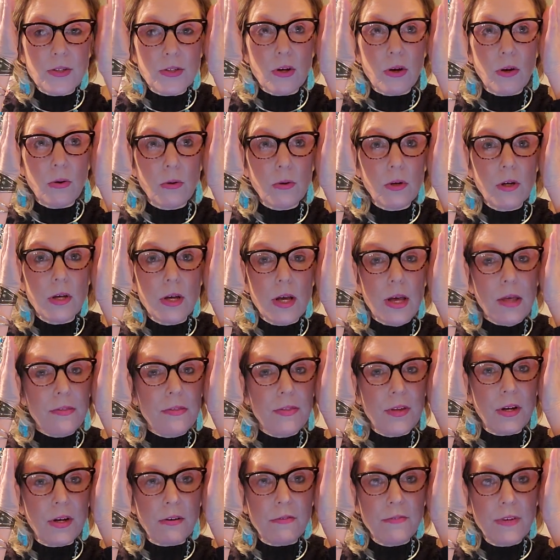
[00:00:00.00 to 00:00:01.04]
So
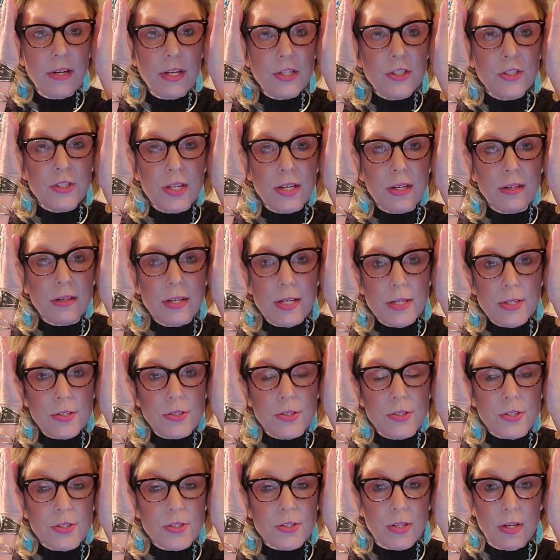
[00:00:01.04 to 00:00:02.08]
their vision
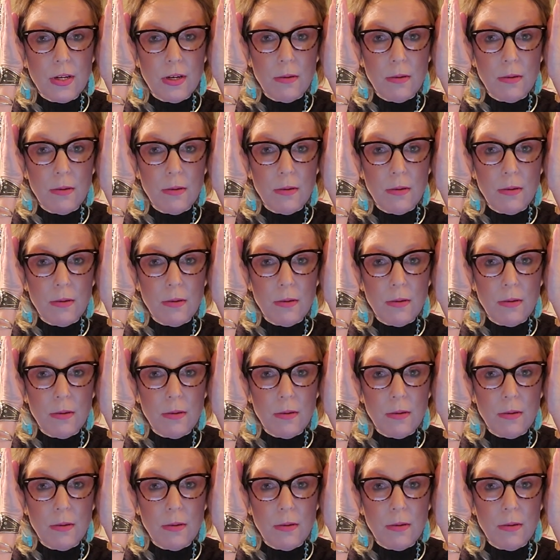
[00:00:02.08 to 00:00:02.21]
is just